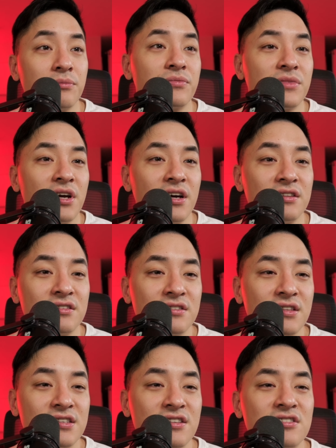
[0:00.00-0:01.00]
and
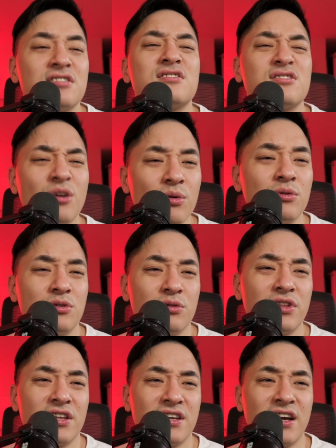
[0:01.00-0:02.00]
this is so cool
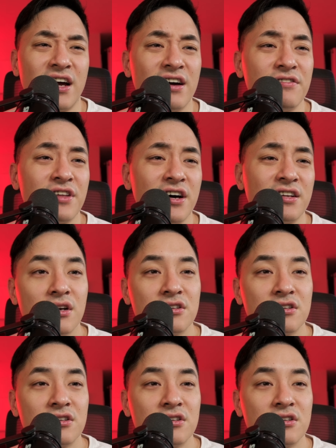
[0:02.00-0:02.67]
that they have that.